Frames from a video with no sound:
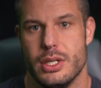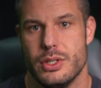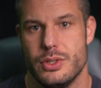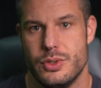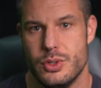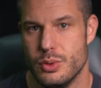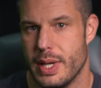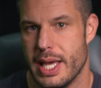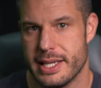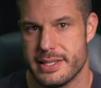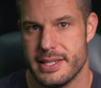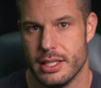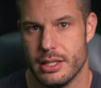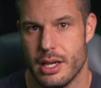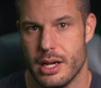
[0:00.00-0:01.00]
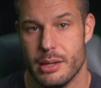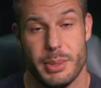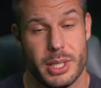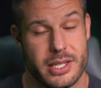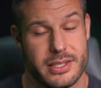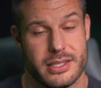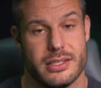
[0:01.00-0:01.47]
to XLR
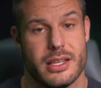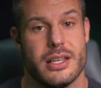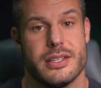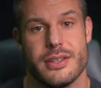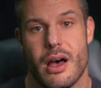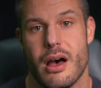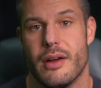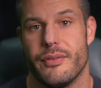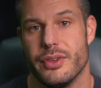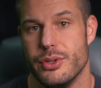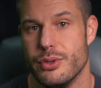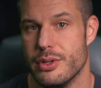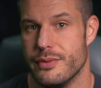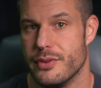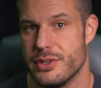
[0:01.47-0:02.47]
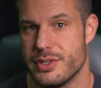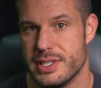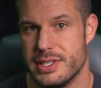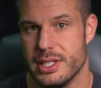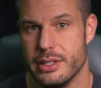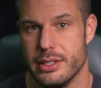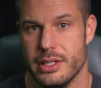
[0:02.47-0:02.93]
because it does offer you the
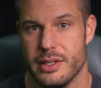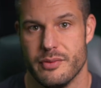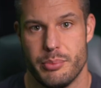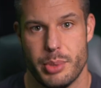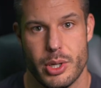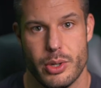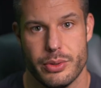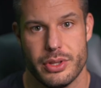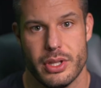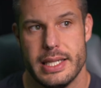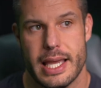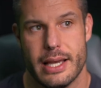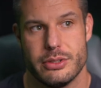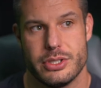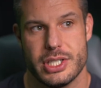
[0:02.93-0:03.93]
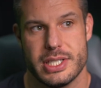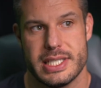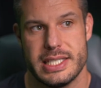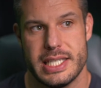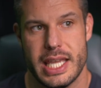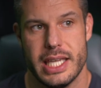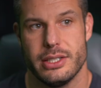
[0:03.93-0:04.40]
versatility of both. Now
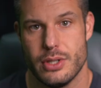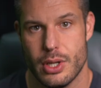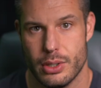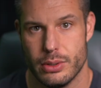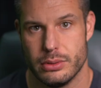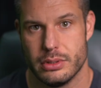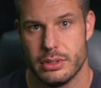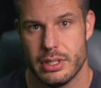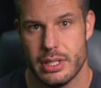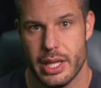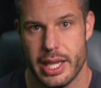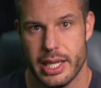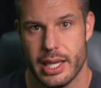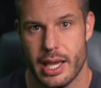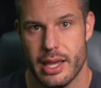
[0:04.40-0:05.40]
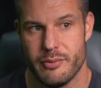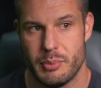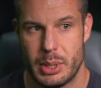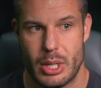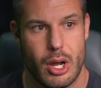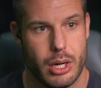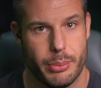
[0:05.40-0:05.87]
just take note, like I've
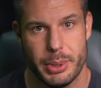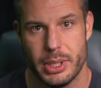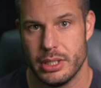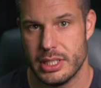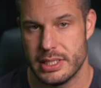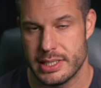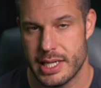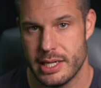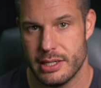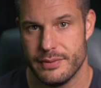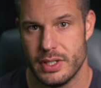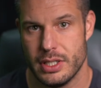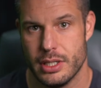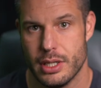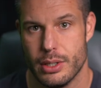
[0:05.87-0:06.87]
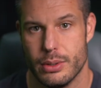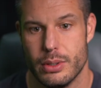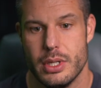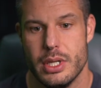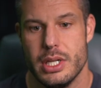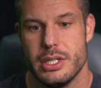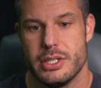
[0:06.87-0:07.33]
been harping the entire video,
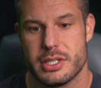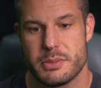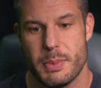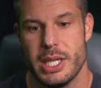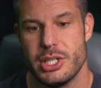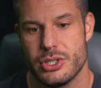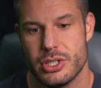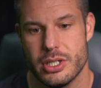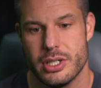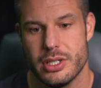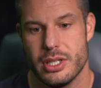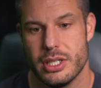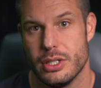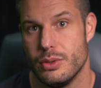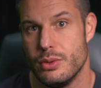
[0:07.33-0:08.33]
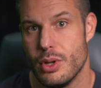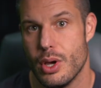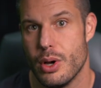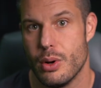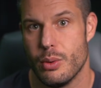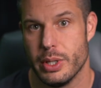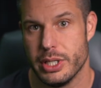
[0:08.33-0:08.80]
just make sure that you
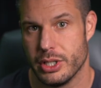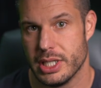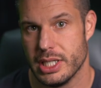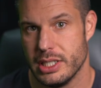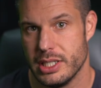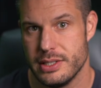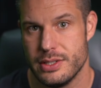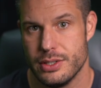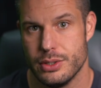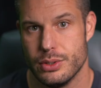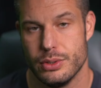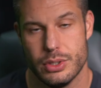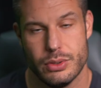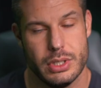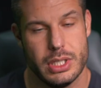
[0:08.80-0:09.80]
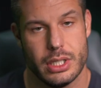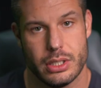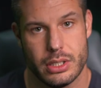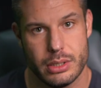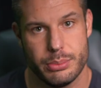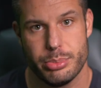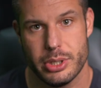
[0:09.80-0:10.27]
know what you're getting into. You need a
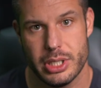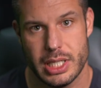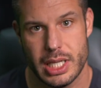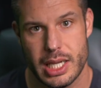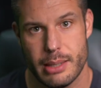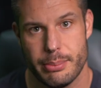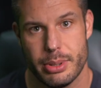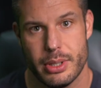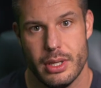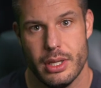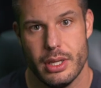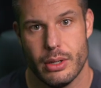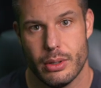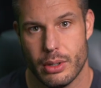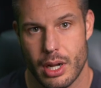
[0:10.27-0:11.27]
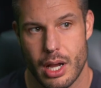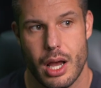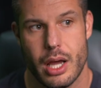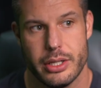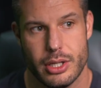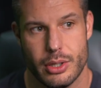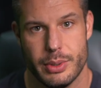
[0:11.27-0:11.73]
good preamp or
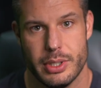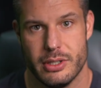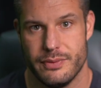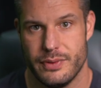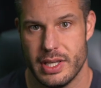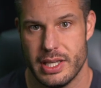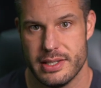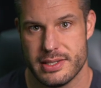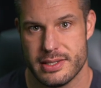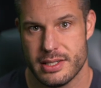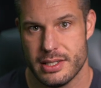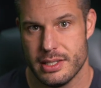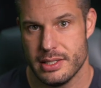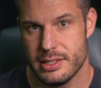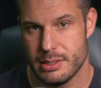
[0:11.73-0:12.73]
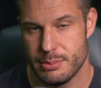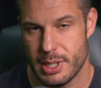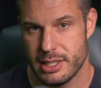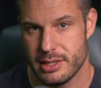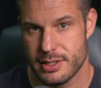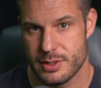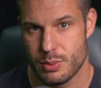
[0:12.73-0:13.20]
audio interface to
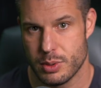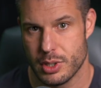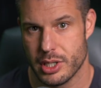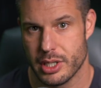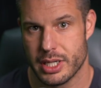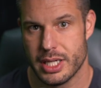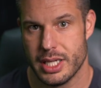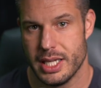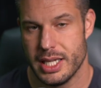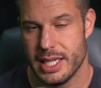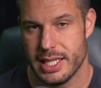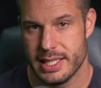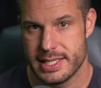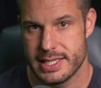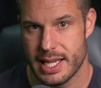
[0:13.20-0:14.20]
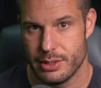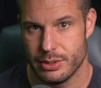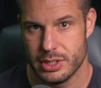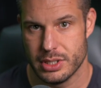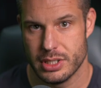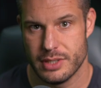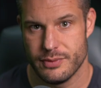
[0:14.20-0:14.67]
make this work and sound
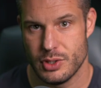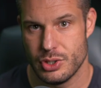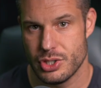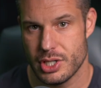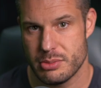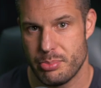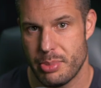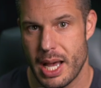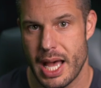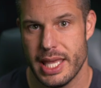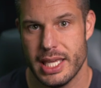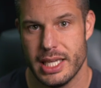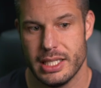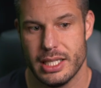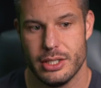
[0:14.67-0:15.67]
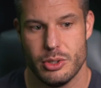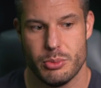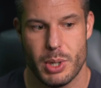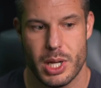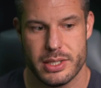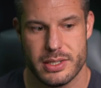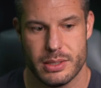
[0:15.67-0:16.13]
good. If you just buy it and you
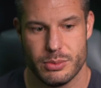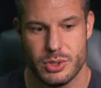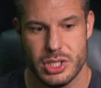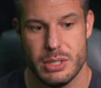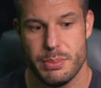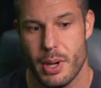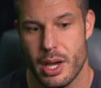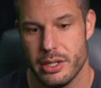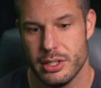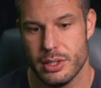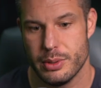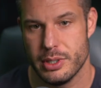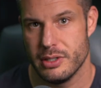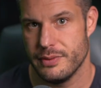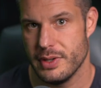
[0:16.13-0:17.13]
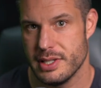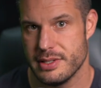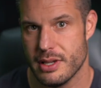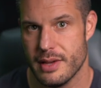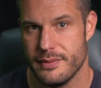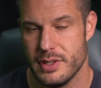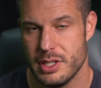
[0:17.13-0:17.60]
bought some cheap audio interface
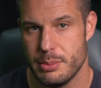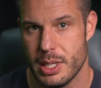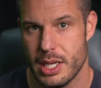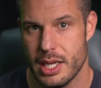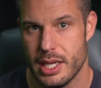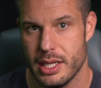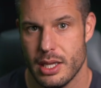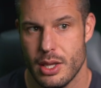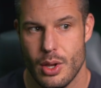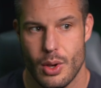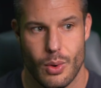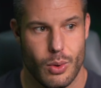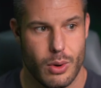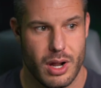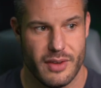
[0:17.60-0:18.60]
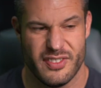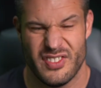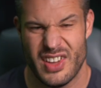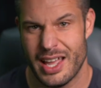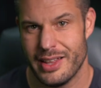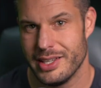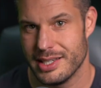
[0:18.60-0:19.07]
off eBay or off of
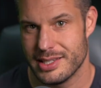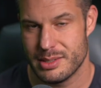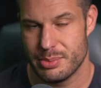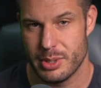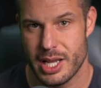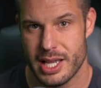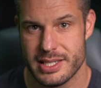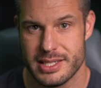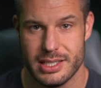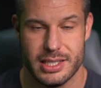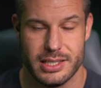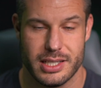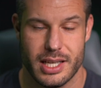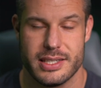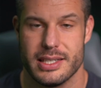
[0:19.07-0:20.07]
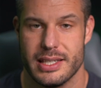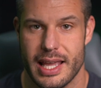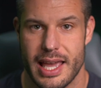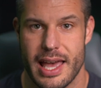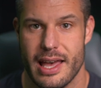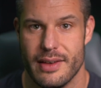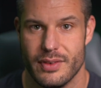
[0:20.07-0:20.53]
AliExpress and it doesn't
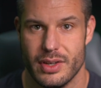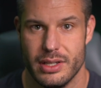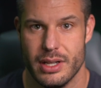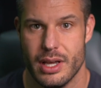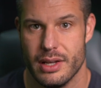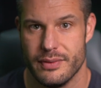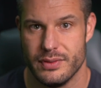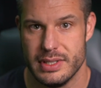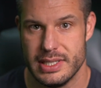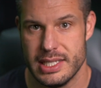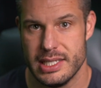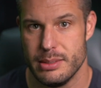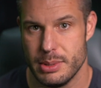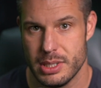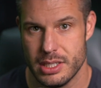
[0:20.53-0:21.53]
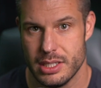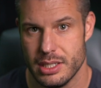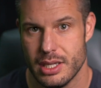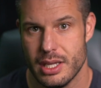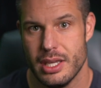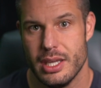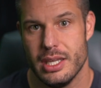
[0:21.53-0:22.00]
have enough
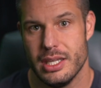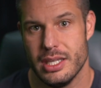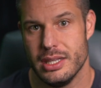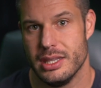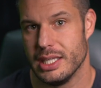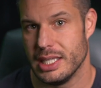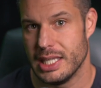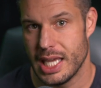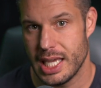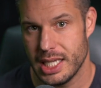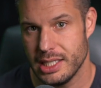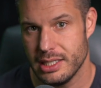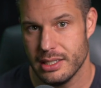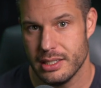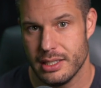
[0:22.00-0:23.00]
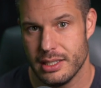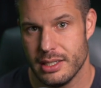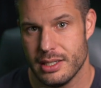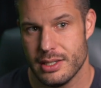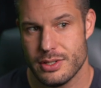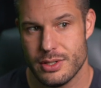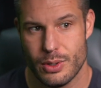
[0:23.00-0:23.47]
dB in the gain,
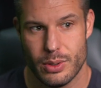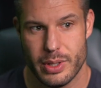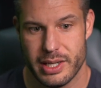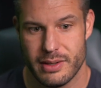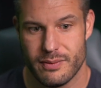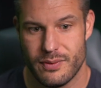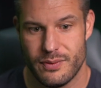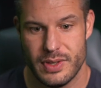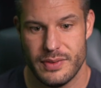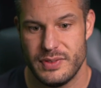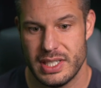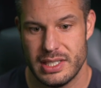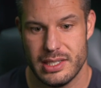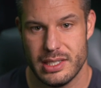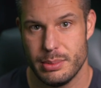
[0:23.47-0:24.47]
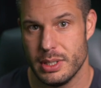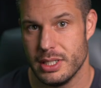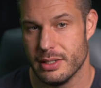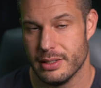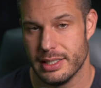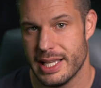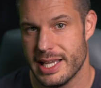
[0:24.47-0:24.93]
so like 50 dB
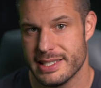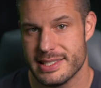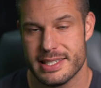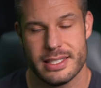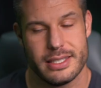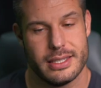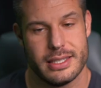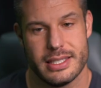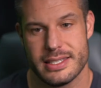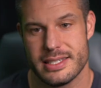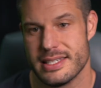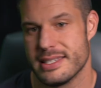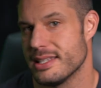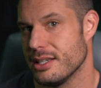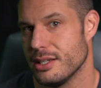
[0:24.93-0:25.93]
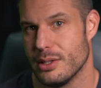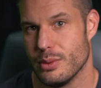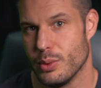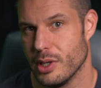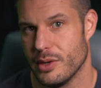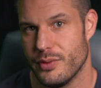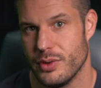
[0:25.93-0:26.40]
or less, this isn't going to
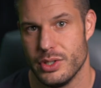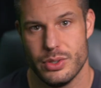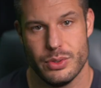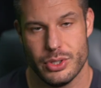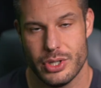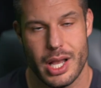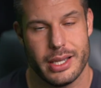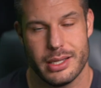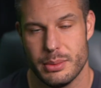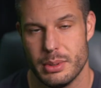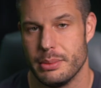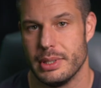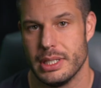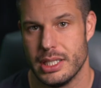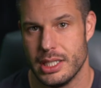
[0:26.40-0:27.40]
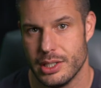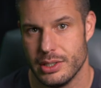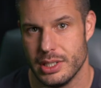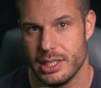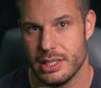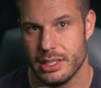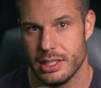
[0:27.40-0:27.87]
work for you. You're not going to be able to hear
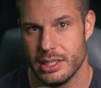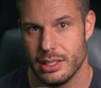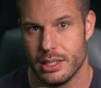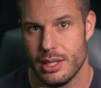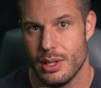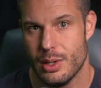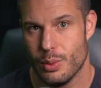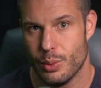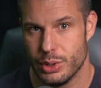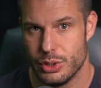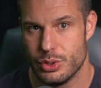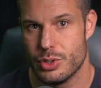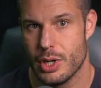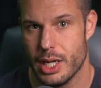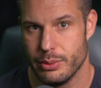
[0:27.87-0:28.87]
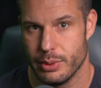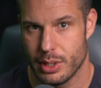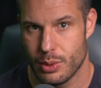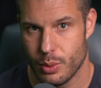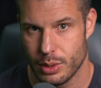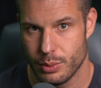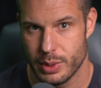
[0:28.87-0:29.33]
anything when you try and
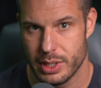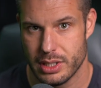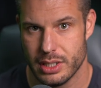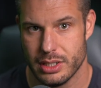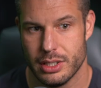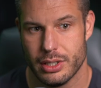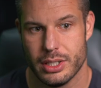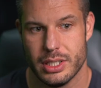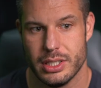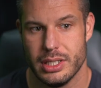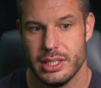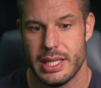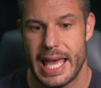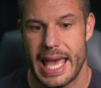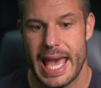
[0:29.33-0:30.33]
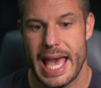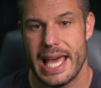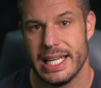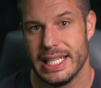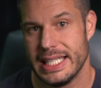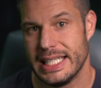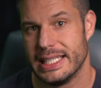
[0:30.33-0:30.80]
record with it. You're going to need to
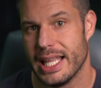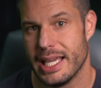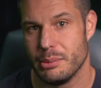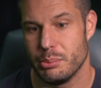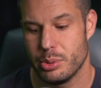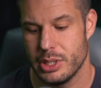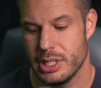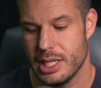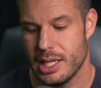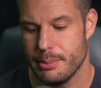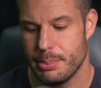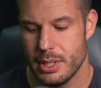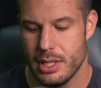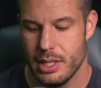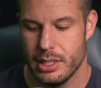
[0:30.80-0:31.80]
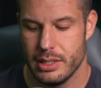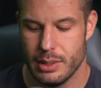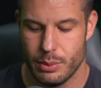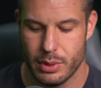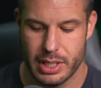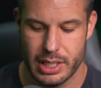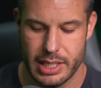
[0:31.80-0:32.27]
add an inline preamp that
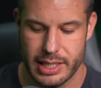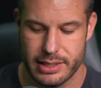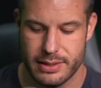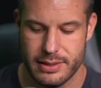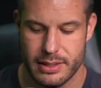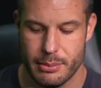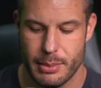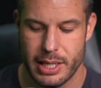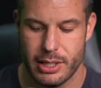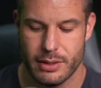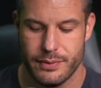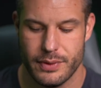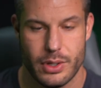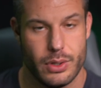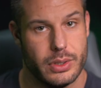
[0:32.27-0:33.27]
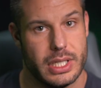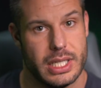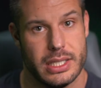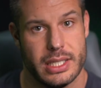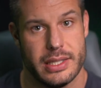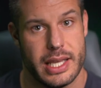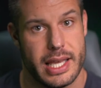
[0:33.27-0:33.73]
will connect to the microphone,
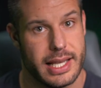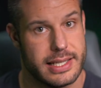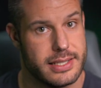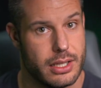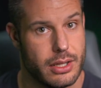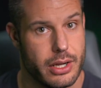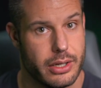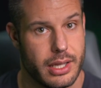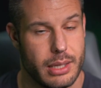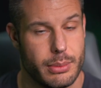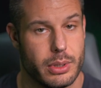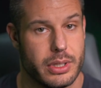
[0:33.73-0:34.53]
and then the XLR cable